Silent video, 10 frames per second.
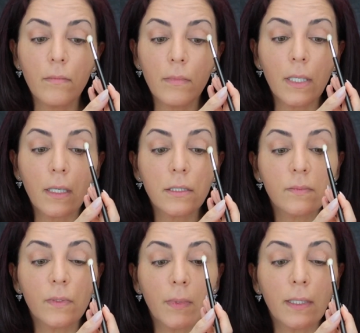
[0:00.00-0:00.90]
my
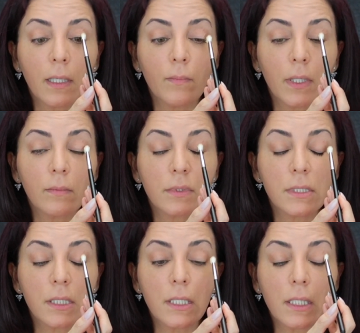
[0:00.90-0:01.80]
husband may not be able
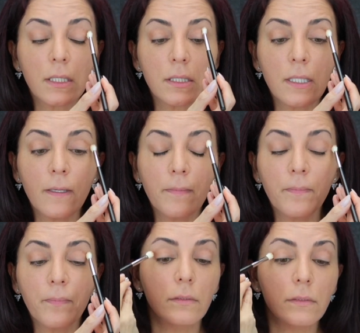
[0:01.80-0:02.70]
to eat.
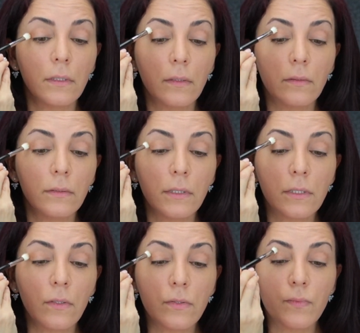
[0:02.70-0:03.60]
So
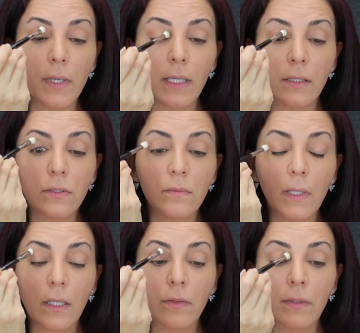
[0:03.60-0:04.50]
this goes right into
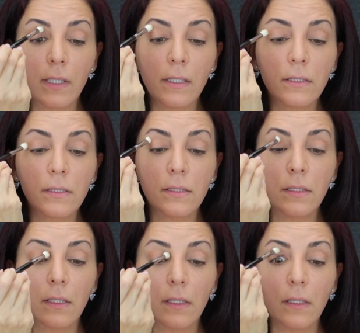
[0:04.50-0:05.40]
my crease.
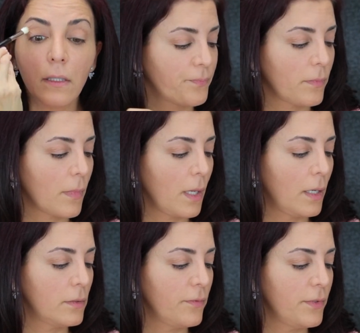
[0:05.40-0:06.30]

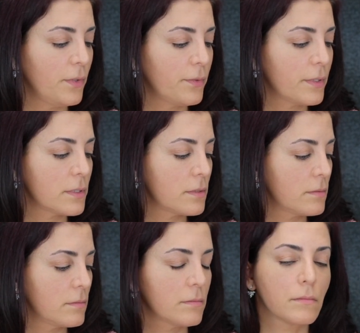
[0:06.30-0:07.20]
I don't know if you know
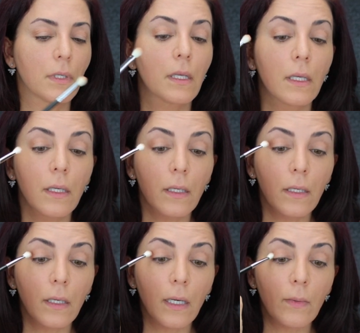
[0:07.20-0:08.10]
this.
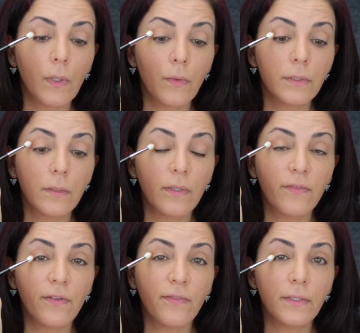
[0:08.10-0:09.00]
I'm going to be
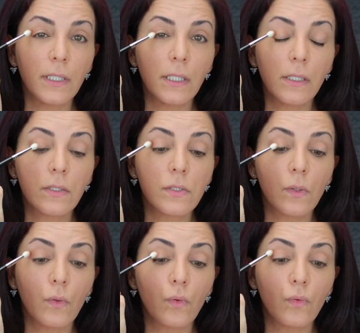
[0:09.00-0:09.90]
50 years
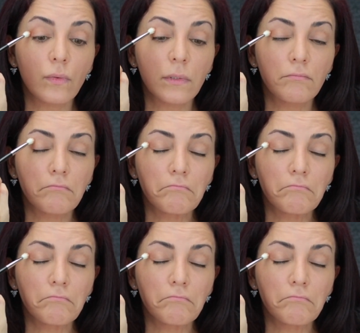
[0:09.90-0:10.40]
old.